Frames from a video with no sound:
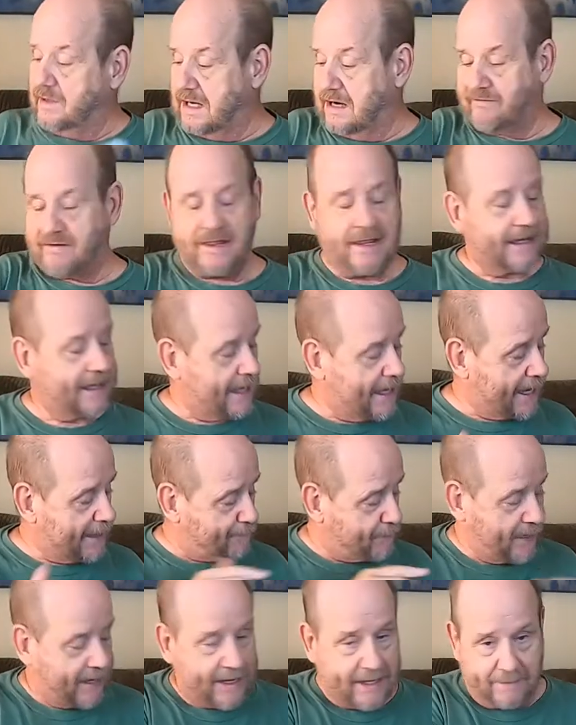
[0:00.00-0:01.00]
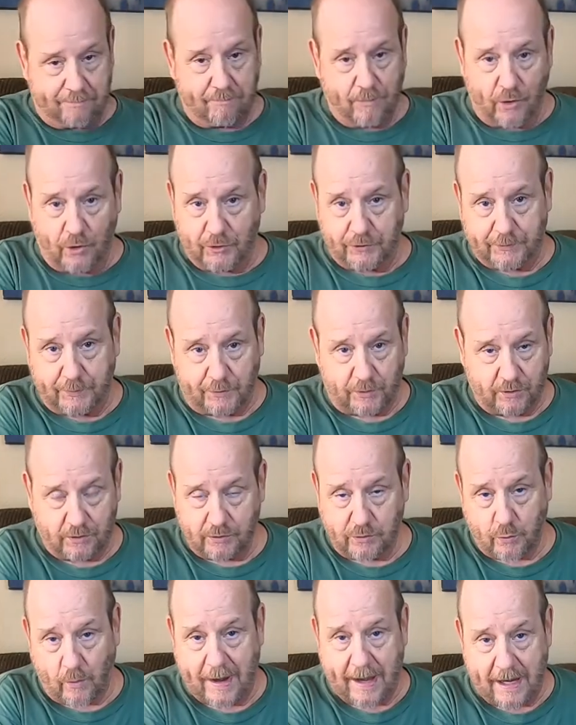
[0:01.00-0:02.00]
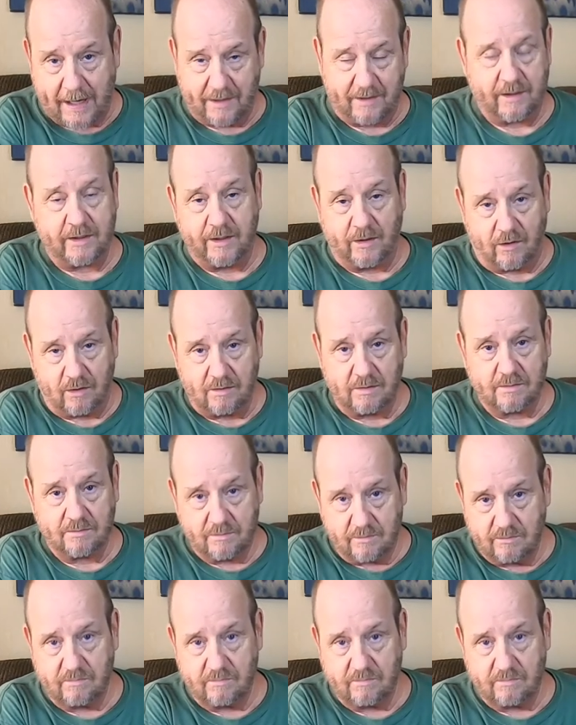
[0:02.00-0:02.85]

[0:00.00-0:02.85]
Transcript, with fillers: everything I paid multiple grand, you know,